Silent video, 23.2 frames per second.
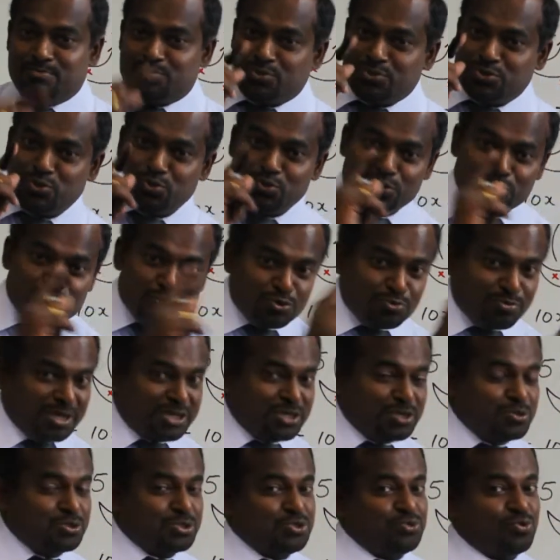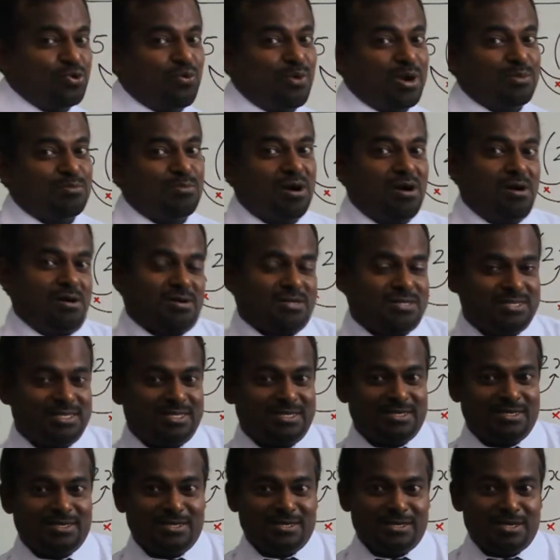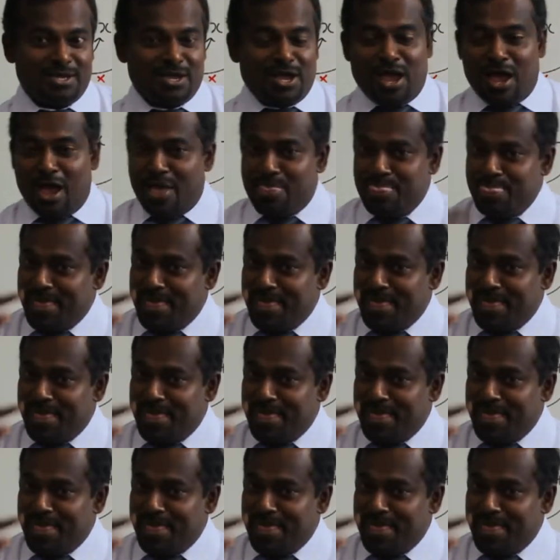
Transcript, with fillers: you, you might lose your one mark. And